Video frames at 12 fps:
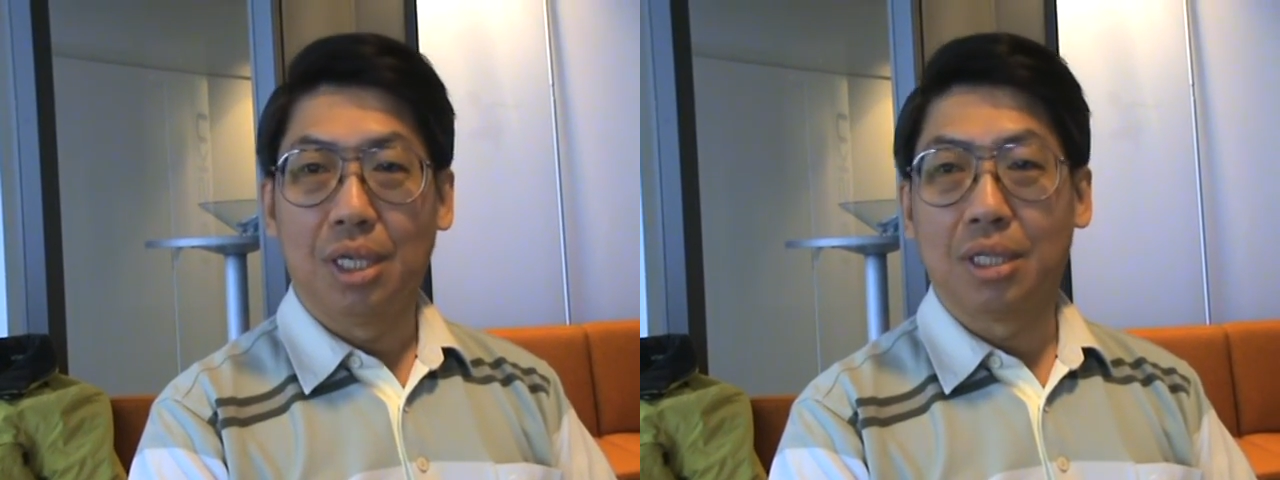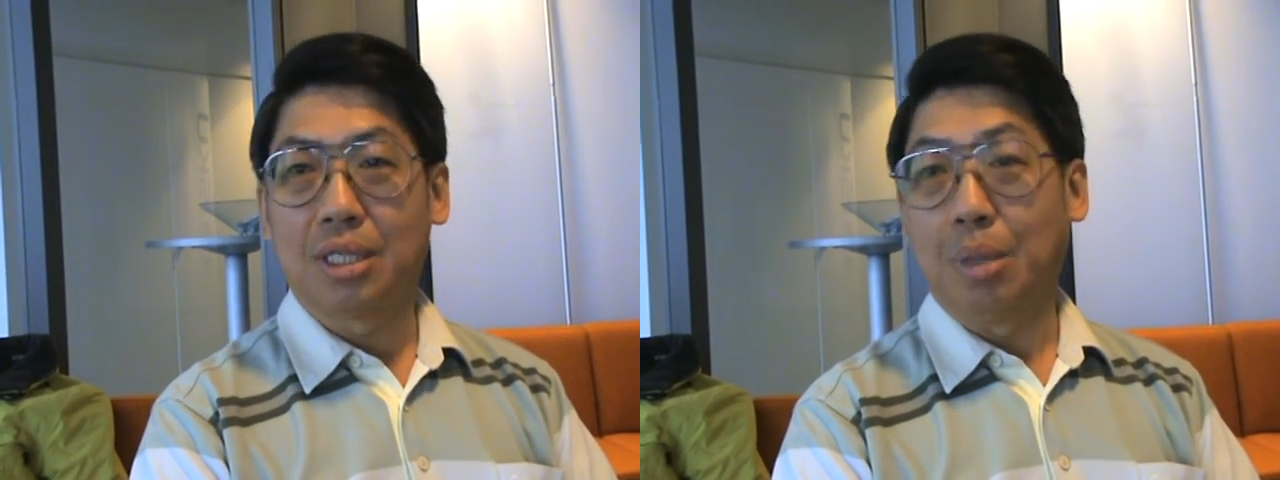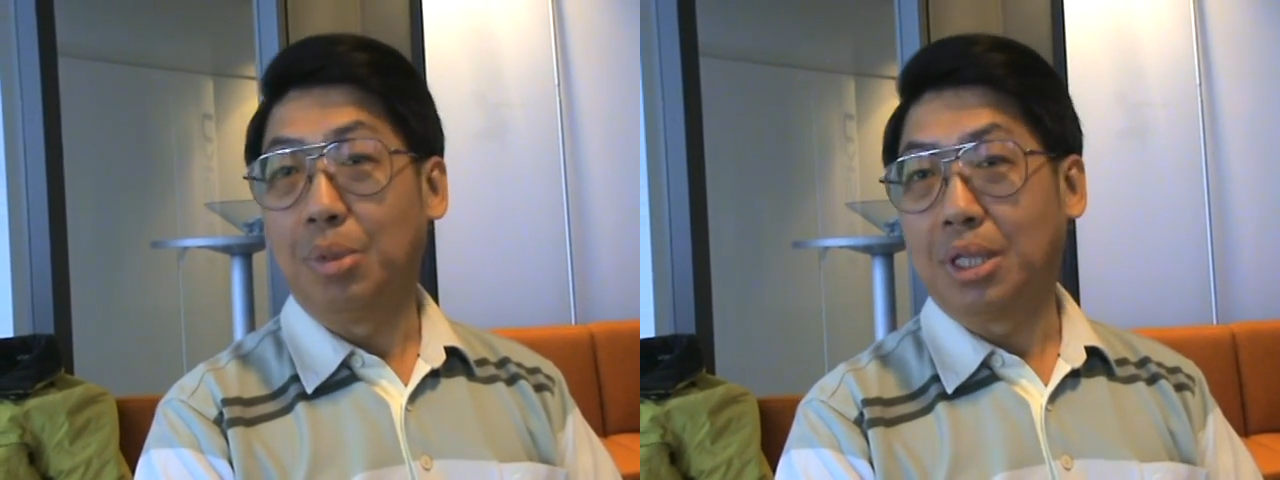
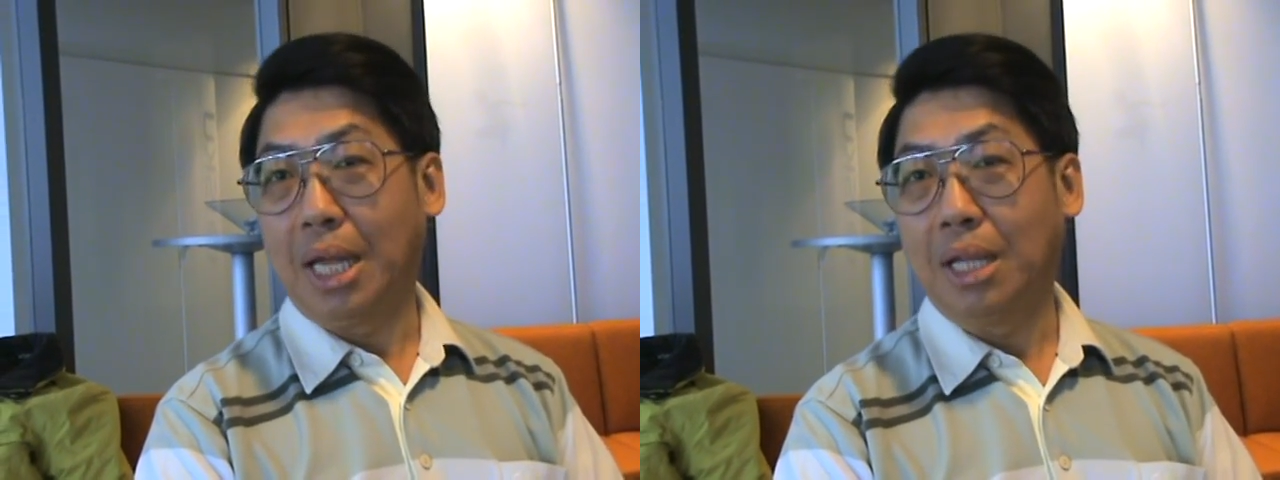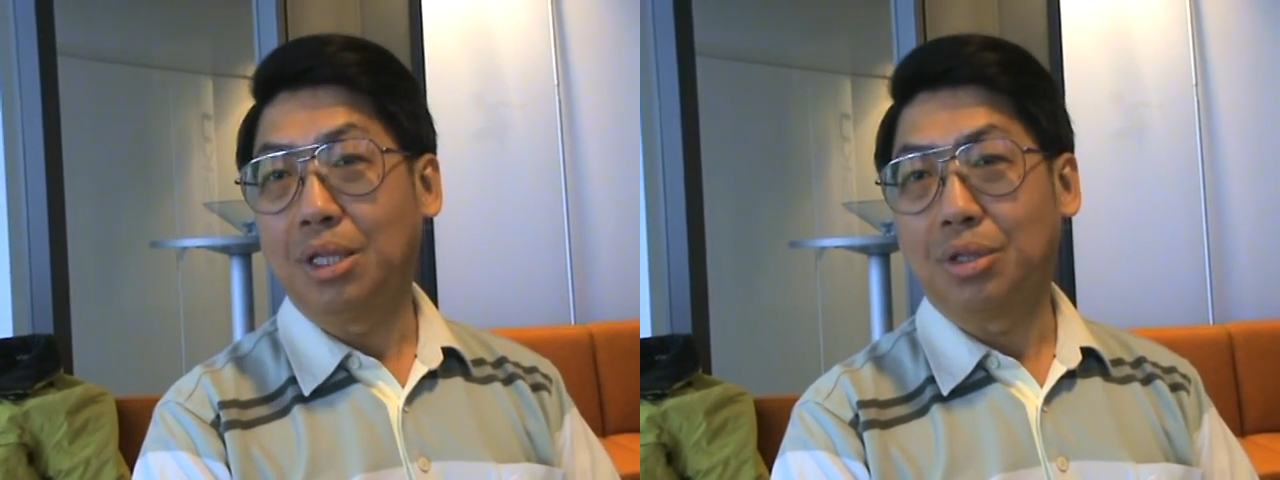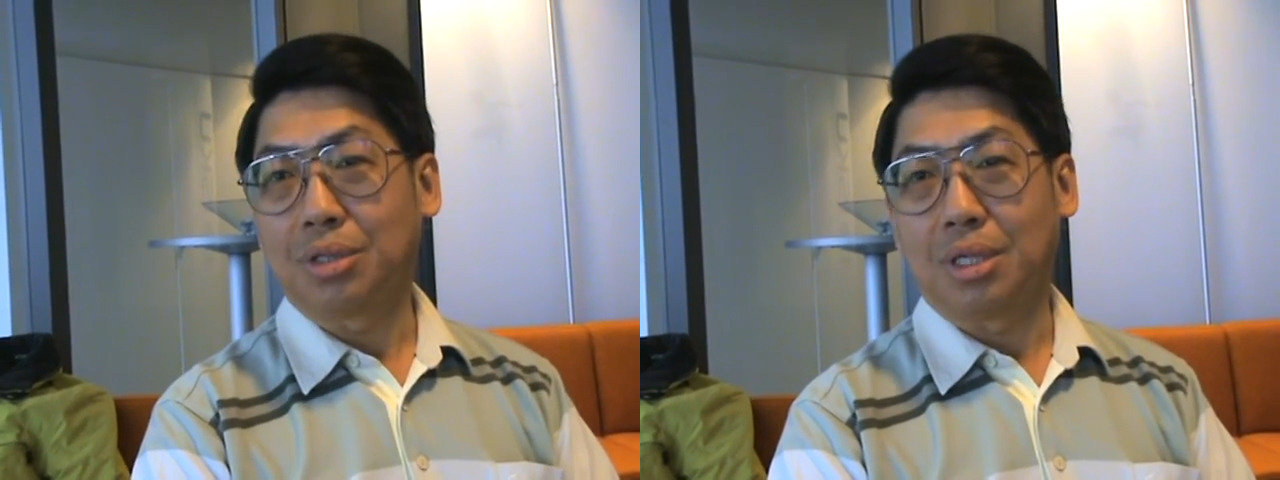
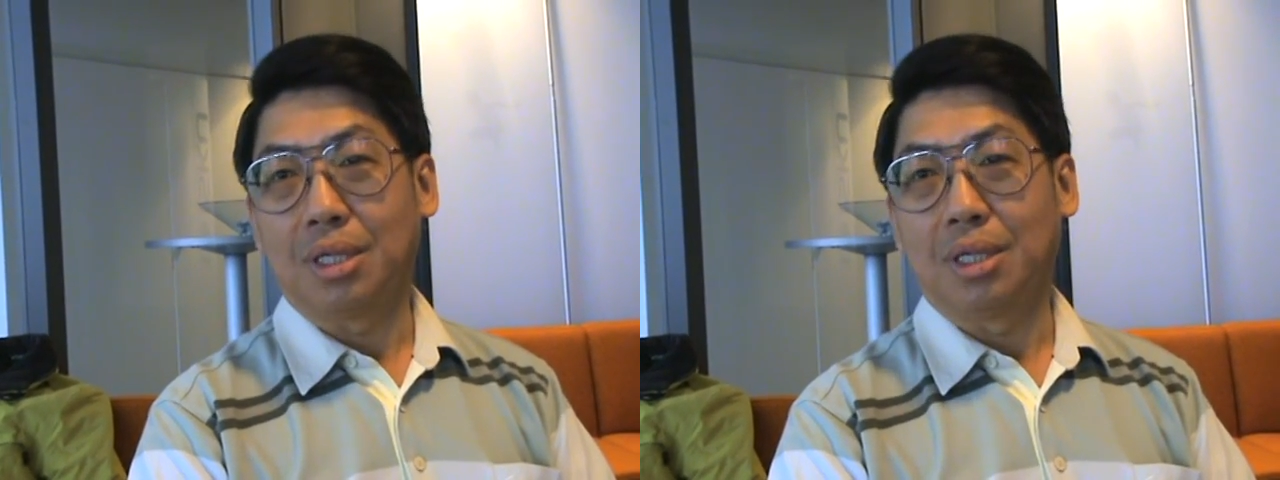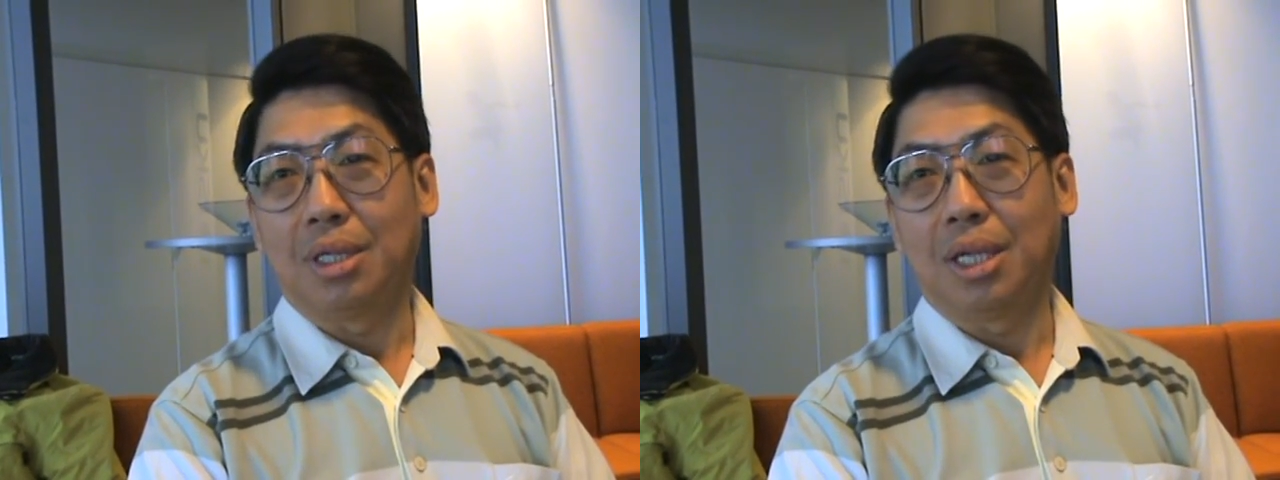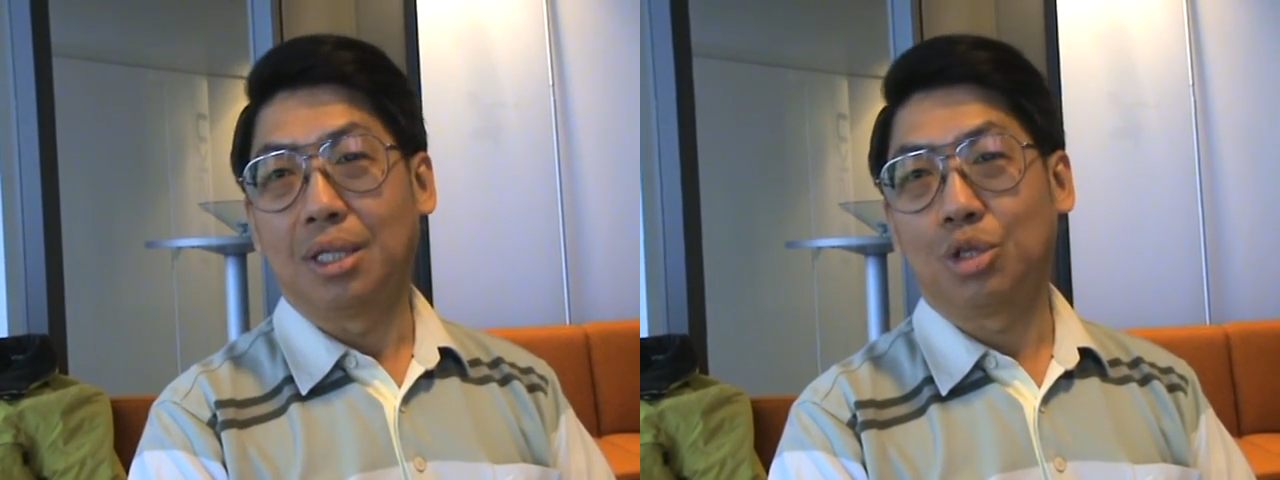
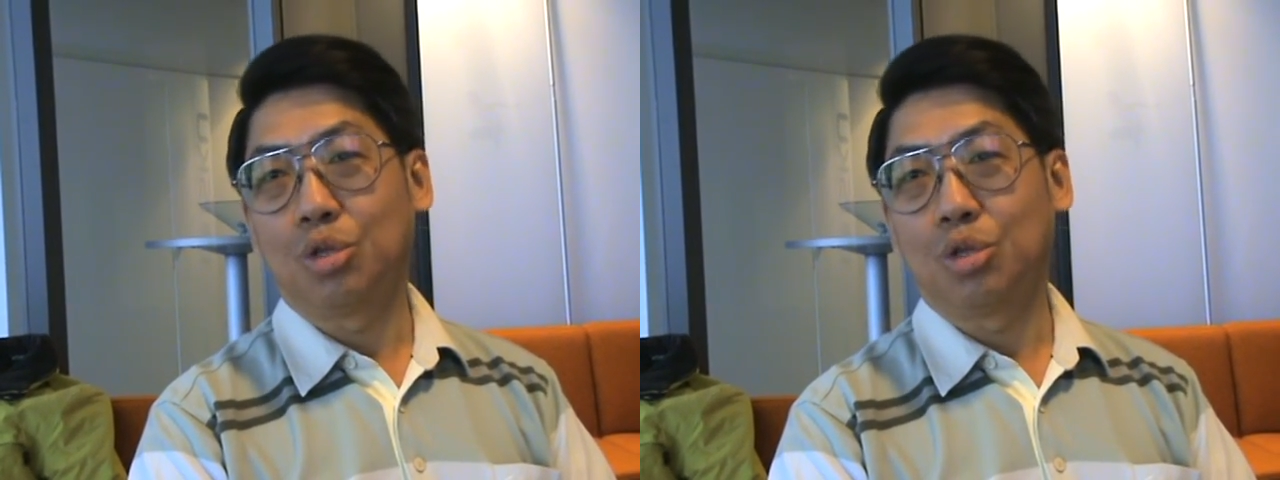simultaneously